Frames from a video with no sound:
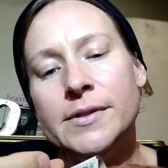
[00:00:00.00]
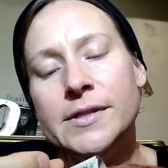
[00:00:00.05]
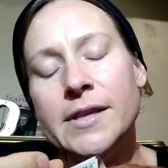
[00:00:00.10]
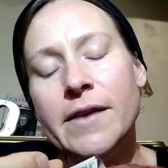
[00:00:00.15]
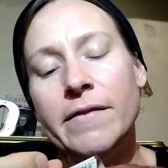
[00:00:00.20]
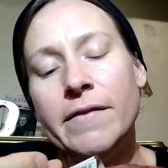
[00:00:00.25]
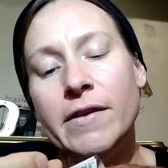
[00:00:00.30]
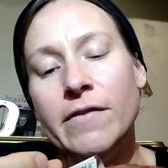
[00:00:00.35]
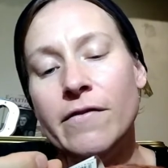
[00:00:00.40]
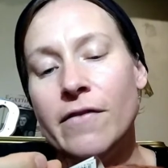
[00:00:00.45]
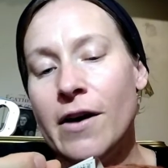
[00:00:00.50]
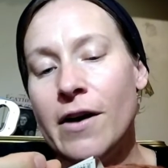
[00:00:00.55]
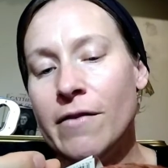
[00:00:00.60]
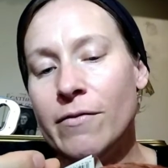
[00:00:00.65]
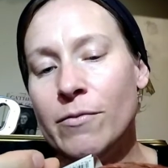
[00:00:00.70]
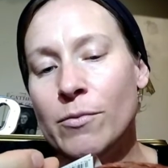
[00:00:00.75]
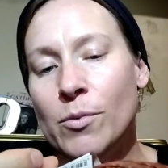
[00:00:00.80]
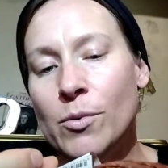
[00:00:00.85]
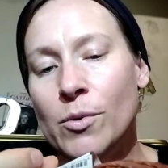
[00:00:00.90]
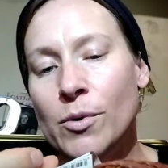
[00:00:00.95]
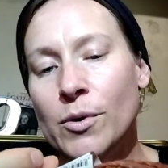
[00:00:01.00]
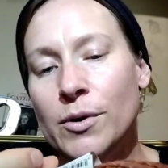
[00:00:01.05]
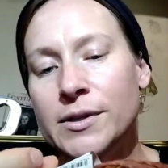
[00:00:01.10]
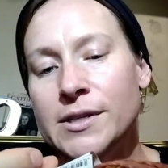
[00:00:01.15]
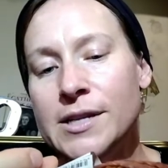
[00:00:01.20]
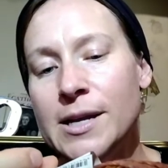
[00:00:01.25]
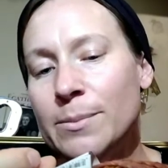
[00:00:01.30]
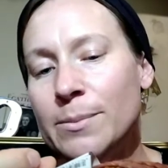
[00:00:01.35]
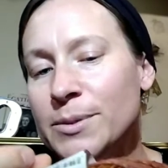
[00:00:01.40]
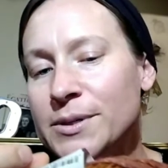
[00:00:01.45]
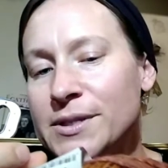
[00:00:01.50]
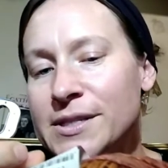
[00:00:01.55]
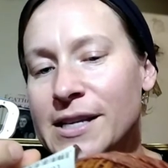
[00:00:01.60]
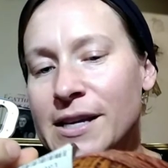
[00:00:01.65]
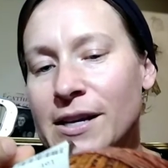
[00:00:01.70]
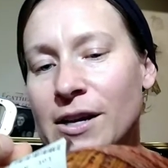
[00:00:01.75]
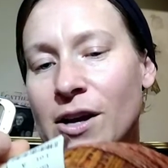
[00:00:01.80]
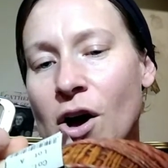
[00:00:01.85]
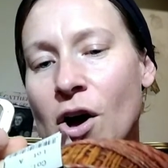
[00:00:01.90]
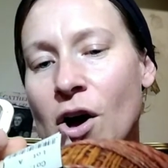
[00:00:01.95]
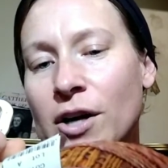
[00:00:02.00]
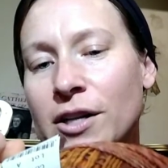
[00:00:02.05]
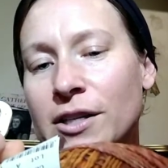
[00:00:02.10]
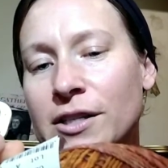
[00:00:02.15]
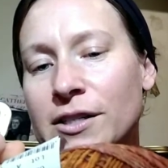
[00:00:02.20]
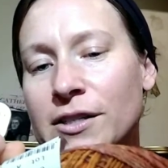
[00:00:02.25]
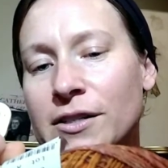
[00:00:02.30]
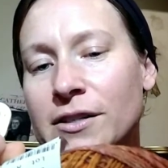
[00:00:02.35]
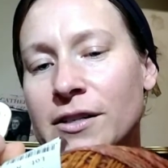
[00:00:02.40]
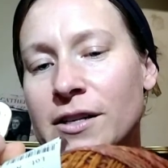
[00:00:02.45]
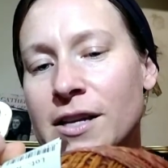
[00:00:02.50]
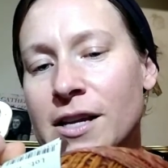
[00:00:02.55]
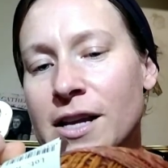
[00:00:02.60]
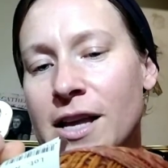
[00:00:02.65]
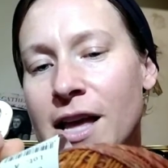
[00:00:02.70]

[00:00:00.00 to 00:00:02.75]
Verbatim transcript: 75 wool, 10% cotton,